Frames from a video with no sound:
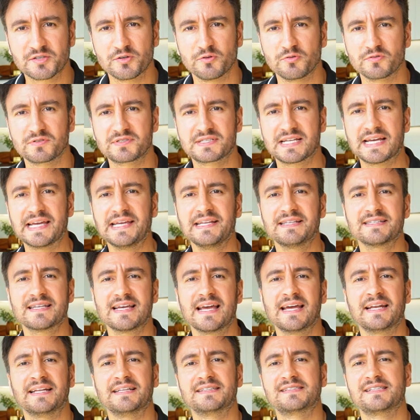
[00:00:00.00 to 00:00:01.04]
called Tait,
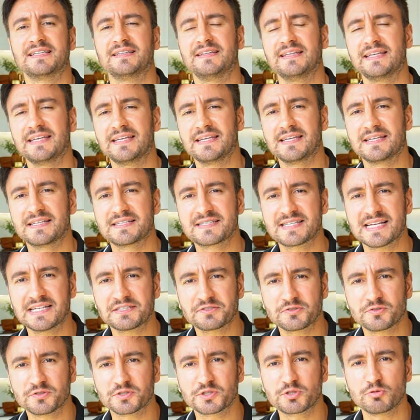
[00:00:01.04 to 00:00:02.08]
and it's in the
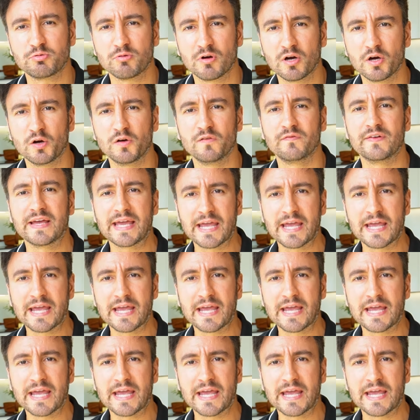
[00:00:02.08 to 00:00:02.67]
Sathorn twelve